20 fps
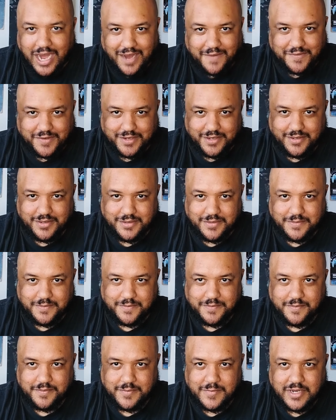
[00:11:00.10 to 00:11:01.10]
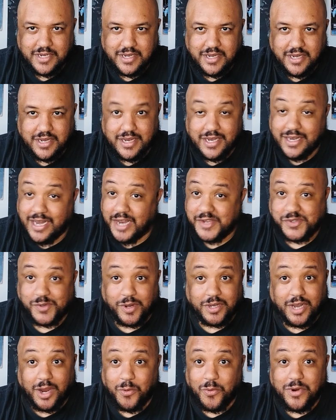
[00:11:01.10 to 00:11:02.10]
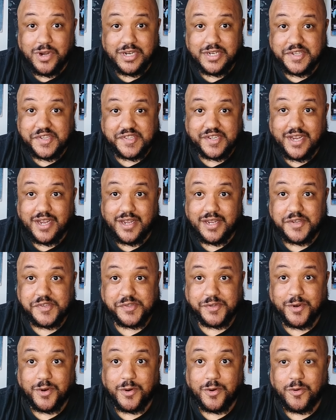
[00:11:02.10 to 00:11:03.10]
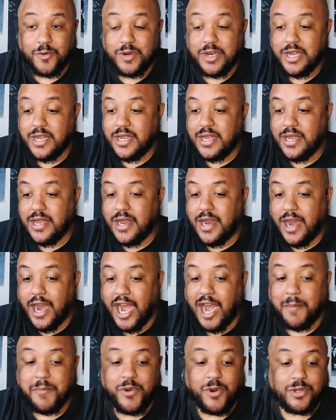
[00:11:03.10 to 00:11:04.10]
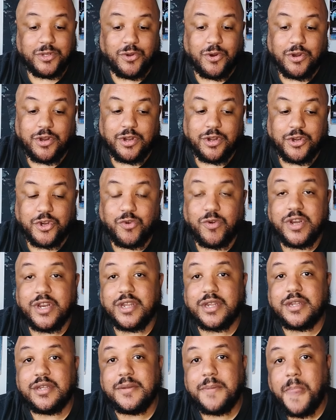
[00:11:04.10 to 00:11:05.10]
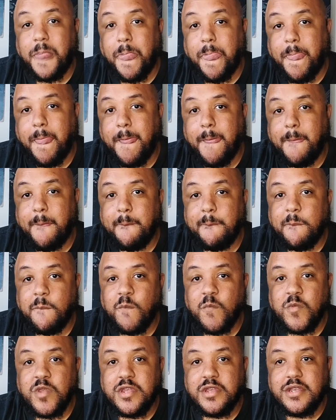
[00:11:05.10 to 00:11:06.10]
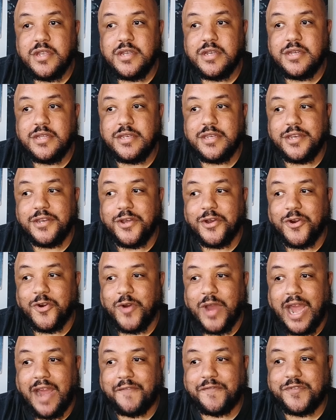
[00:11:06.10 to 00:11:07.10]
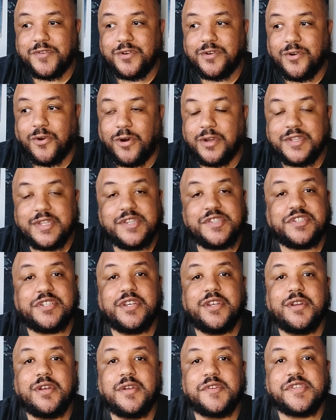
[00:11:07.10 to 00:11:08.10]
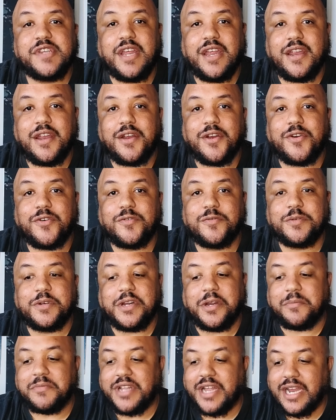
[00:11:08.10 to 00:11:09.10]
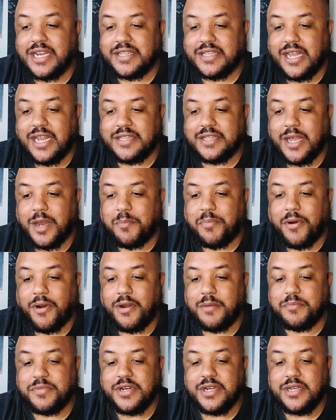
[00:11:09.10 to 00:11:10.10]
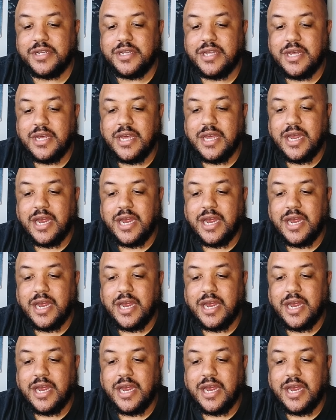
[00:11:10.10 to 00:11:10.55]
have it. That's all I wanted to say. So I am no longer a critic. You know, after all these years now, I'm like that part, but